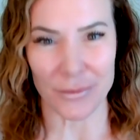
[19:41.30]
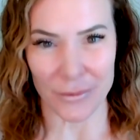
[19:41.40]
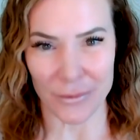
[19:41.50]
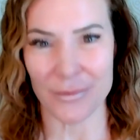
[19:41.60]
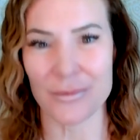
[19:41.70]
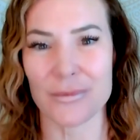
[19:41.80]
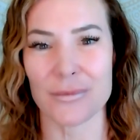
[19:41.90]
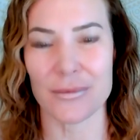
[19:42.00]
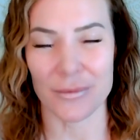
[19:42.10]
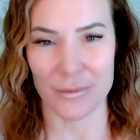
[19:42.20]

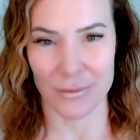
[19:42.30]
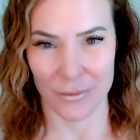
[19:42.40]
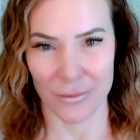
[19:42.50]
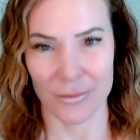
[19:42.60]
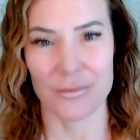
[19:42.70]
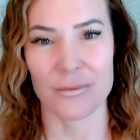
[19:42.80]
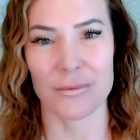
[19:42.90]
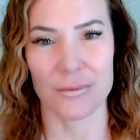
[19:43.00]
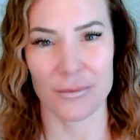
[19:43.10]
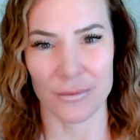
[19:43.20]

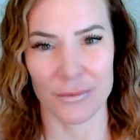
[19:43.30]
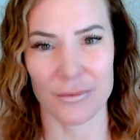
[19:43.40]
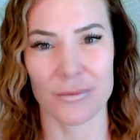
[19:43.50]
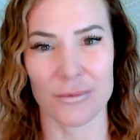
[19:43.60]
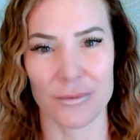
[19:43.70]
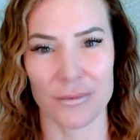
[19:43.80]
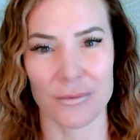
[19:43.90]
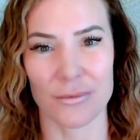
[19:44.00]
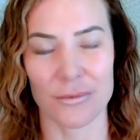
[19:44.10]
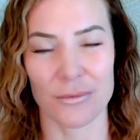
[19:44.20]

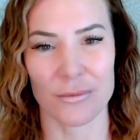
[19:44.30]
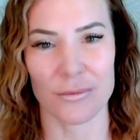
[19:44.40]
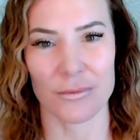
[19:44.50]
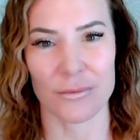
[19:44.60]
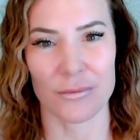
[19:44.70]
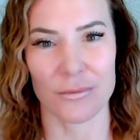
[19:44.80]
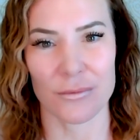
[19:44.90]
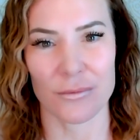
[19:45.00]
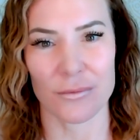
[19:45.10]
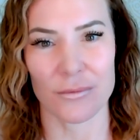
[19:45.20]

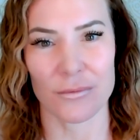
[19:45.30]
(not speaking)